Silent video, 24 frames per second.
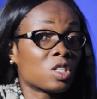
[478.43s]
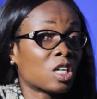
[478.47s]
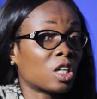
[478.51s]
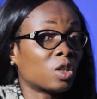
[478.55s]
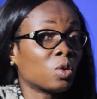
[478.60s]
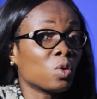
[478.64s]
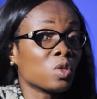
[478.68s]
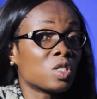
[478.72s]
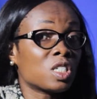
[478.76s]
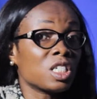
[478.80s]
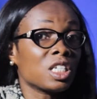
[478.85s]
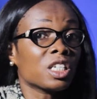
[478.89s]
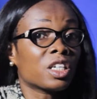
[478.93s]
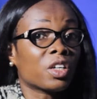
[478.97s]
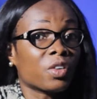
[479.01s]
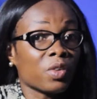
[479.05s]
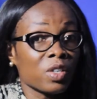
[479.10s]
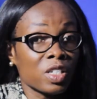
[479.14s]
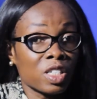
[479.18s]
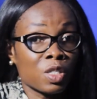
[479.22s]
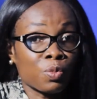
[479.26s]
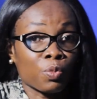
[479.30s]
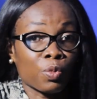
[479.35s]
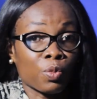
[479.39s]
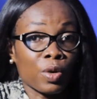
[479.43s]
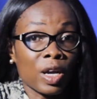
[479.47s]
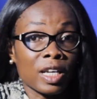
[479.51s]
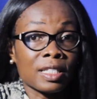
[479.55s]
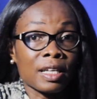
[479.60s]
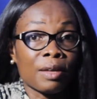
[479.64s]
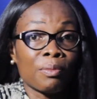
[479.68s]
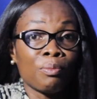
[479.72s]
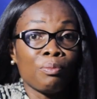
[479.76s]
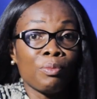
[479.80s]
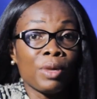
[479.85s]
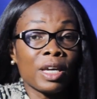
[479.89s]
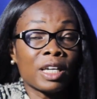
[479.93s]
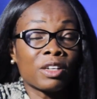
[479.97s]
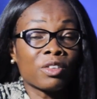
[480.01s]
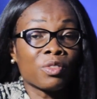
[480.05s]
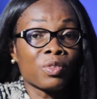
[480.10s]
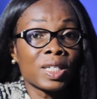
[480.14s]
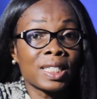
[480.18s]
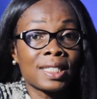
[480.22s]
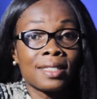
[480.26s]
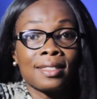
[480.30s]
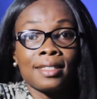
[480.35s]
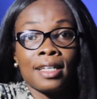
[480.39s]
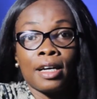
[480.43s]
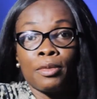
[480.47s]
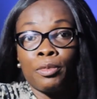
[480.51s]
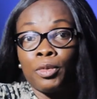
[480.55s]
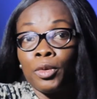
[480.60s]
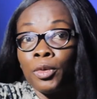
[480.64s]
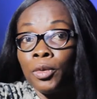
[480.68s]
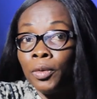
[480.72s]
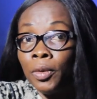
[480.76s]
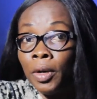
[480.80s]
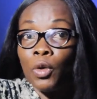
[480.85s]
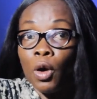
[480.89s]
you cannot increase price and make reasonable